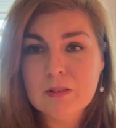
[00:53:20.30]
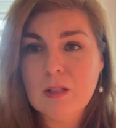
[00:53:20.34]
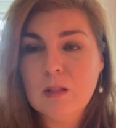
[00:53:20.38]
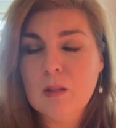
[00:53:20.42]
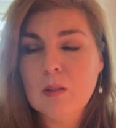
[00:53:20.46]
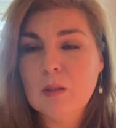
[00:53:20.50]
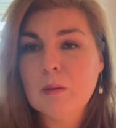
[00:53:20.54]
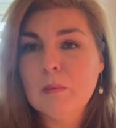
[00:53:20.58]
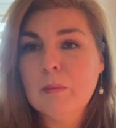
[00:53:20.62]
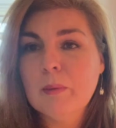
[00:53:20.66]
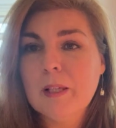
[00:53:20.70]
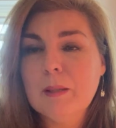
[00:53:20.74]

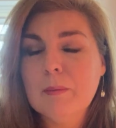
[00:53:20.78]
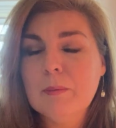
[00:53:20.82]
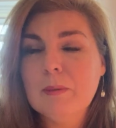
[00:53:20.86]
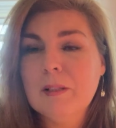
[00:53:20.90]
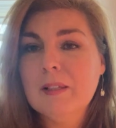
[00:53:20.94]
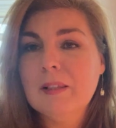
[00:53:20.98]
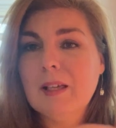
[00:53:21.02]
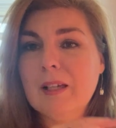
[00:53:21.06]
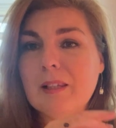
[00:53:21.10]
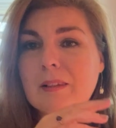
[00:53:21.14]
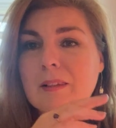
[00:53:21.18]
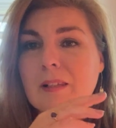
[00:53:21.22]
dollar baby
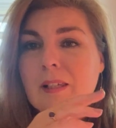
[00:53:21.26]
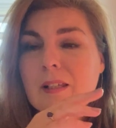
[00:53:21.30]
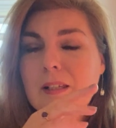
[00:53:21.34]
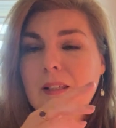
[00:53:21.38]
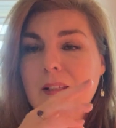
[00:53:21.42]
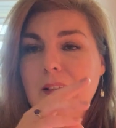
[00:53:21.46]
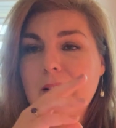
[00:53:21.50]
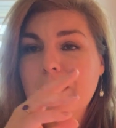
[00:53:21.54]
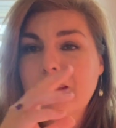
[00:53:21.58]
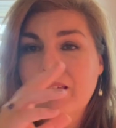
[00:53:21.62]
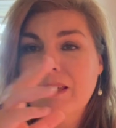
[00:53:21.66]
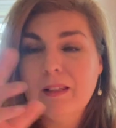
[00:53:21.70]
that they,
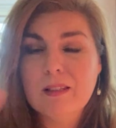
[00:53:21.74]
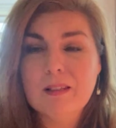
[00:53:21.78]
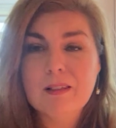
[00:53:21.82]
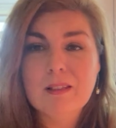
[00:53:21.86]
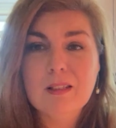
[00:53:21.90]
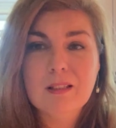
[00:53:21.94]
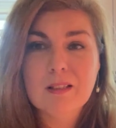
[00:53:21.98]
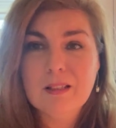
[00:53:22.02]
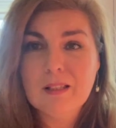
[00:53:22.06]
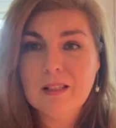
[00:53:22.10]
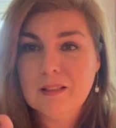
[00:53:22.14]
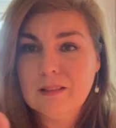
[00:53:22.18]
they can
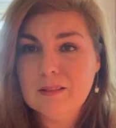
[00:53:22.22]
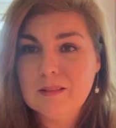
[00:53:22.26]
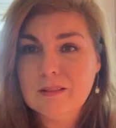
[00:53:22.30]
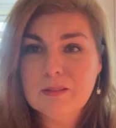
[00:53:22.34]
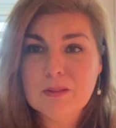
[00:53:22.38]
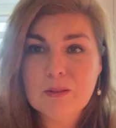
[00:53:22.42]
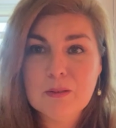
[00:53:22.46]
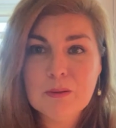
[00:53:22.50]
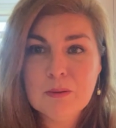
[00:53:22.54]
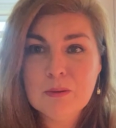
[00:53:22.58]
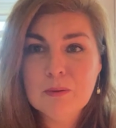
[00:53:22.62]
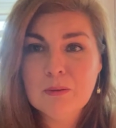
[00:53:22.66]
then get
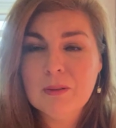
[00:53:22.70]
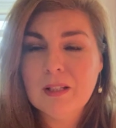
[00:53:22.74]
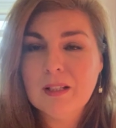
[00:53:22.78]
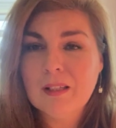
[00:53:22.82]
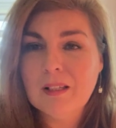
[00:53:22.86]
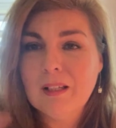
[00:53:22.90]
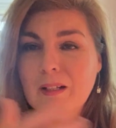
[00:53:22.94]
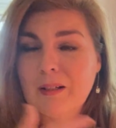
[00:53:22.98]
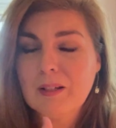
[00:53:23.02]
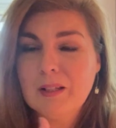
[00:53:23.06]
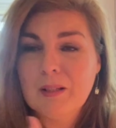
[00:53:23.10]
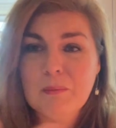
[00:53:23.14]
sued and
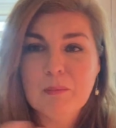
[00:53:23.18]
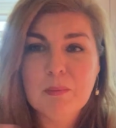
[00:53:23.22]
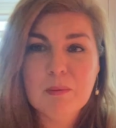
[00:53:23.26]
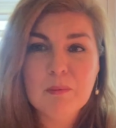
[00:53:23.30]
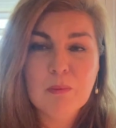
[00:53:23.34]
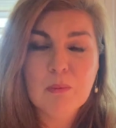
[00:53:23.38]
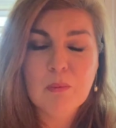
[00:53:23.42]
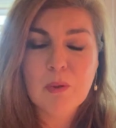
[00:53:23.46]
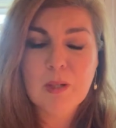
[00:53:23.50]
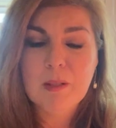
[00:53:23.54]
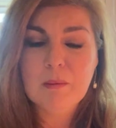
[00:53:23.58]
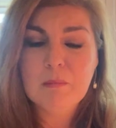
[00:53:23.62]
they
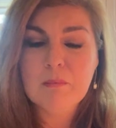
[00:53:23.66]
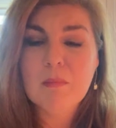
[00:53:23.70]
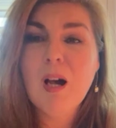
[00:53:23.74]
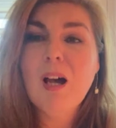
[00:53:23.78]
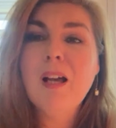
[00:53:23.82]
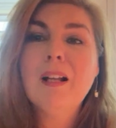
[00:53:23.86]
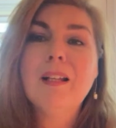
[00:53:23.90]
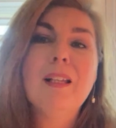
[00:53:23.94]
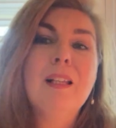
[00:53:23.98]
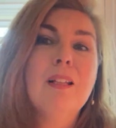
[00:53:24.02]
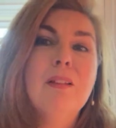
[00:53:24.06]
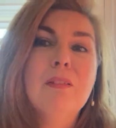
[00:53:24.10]
can win
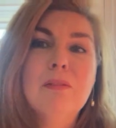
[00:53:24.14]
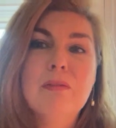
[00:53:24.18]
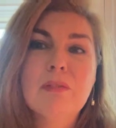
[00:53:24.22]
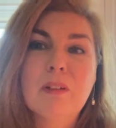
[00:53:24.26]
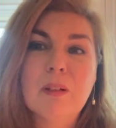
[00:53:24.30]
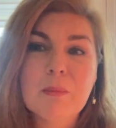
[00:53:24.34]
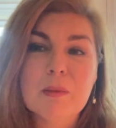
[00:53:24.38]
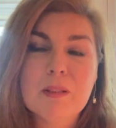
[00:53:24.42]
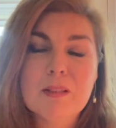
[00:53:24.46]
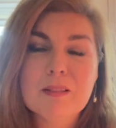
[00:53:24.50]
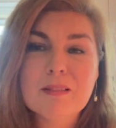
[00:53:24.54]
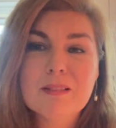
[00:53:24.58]
money
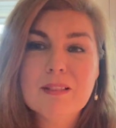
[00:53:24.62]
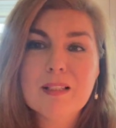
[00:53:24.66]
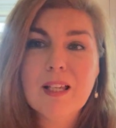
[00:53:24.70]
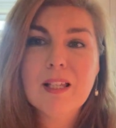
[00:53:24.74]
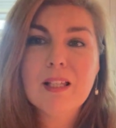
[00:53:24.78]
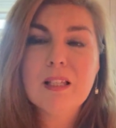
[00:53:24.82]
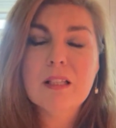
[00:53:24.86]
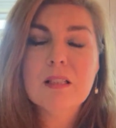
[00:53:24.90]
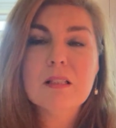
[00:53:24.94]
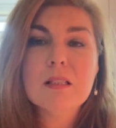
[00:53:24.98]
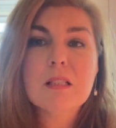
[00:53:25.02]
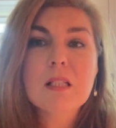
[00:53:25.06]
from the
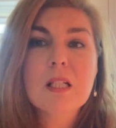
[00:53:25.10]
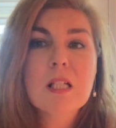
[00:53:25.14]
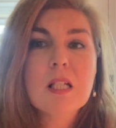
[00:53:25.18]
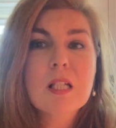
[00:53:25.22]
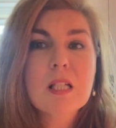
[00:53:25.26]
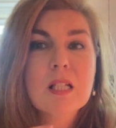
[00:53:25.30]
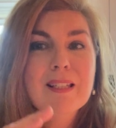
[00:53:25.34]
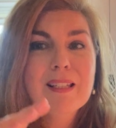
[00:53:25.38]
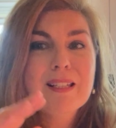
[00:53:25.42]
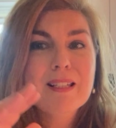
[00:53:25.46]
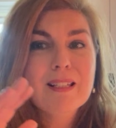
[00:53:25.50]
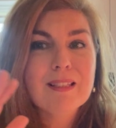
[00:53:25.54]
state.
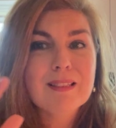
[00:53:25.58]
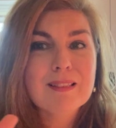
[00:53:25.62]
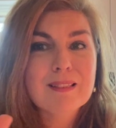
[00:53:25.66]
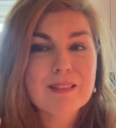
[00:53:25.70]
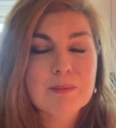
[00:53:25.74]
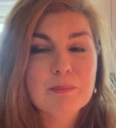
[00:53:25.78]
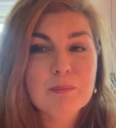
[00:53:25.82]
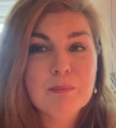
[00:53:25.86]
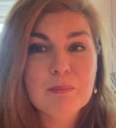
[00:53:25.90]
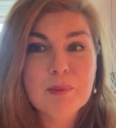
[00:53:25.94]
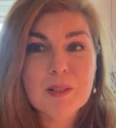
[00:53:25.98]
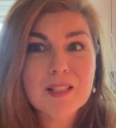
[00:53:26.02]
It's
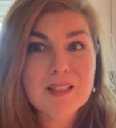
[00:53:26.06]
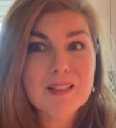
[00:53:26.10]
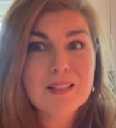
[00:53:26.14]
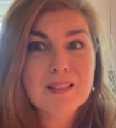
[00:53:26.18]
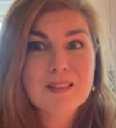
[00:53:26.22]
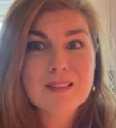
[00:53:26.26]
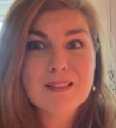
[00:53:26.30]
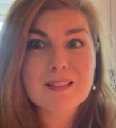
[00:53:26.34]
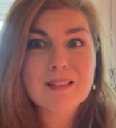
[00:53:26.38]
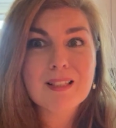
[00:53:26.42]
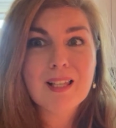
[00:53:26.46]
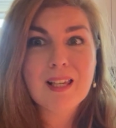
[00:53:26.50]
a
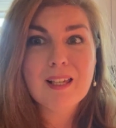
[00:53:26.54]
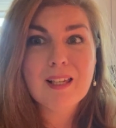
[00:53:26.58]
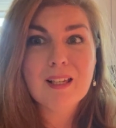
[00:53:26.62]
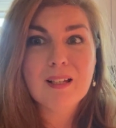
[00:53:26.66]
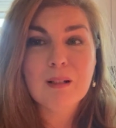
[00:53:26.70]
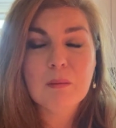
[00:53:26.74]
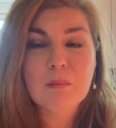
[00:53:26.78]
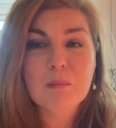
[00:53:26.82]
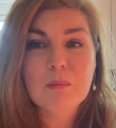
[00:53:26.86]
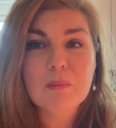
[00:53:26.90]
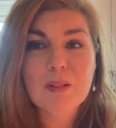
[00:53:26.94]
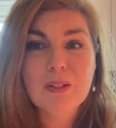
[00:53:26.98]
big
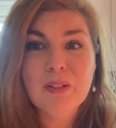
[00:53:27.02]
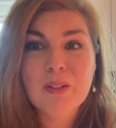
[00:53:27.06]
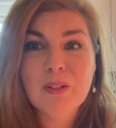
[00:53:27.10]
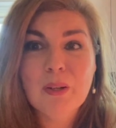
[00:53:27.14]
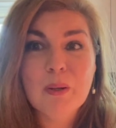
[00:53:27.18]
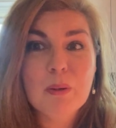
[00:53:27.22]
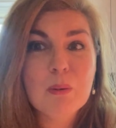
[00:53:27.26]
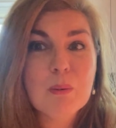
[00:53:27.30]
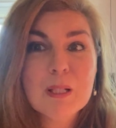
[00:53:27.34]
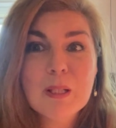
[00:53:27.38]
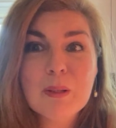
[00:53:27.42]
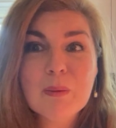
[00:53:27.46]
scam.
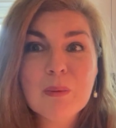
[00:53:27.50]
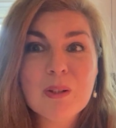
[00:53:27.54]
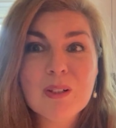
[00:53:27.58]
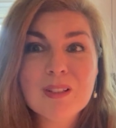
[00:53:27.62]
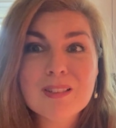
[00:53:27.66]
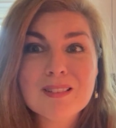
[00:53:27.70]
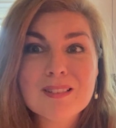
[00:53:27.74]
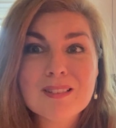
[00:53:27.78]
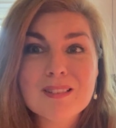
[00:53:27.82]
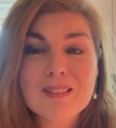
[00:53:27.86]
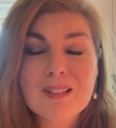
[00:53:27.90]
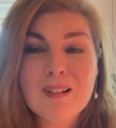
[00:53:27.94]
Nobody
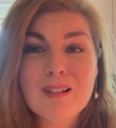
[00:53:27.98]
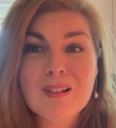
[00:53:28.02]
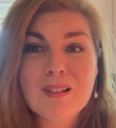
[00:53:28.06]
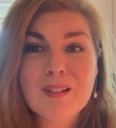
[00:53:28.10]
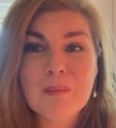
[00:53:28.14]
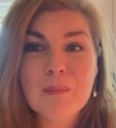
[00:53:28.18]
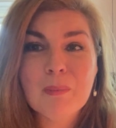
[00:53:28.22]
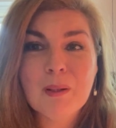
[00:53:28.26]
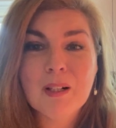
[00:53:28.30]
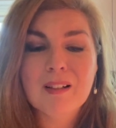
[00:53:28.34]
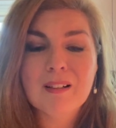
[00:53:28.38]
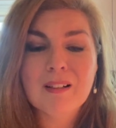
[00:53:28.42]
wants to talk
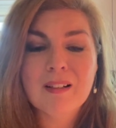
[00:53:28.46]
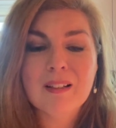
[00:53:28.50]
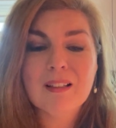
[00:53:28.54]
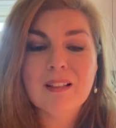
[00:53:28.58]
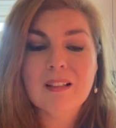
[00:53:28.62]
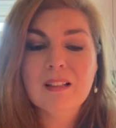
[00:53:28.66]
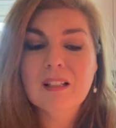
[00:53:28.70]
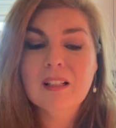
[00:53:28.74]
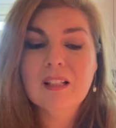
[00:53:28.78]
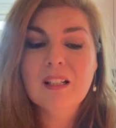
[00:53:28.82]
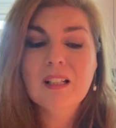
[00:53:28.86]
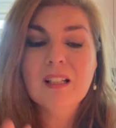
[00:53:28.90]
about it.